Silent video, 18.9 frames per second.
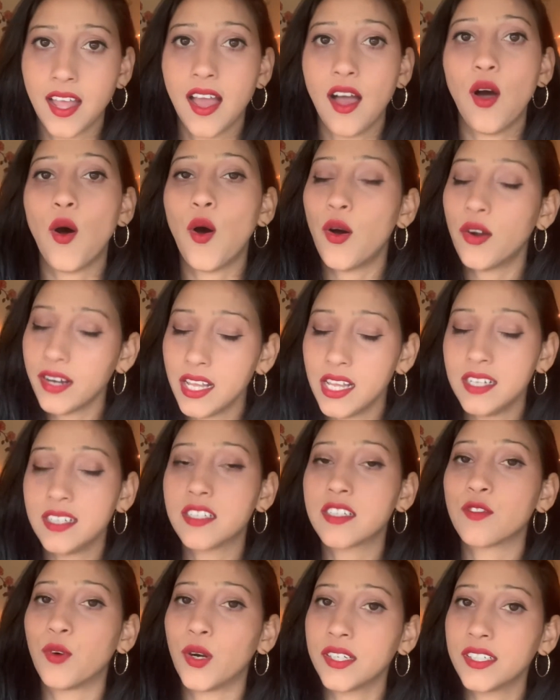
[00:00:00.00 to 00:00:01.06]
Or else
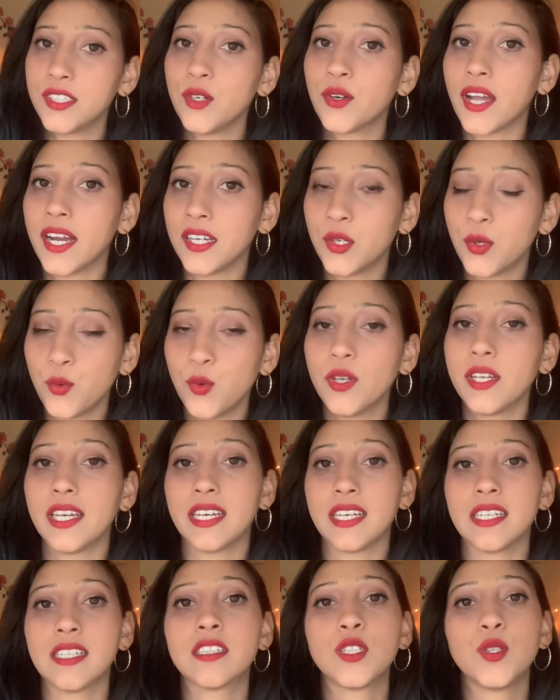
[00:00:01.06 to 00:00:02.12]
what you can do
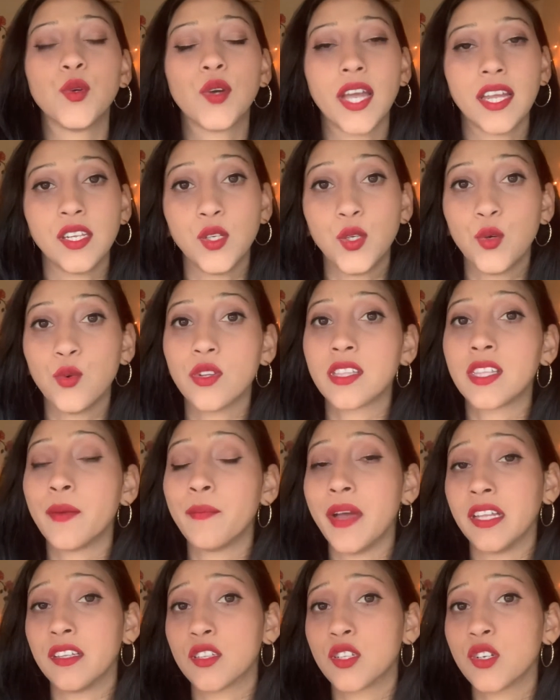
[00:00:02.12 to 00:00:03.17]
is you can use the
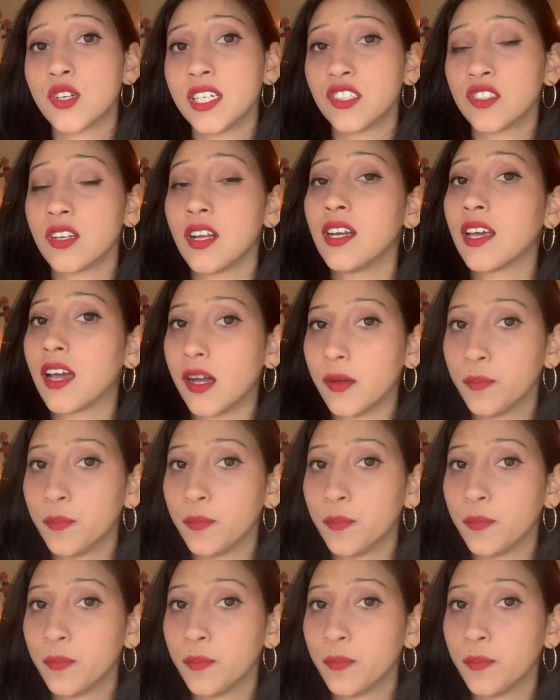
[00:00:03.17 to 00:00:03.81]
menstruational cup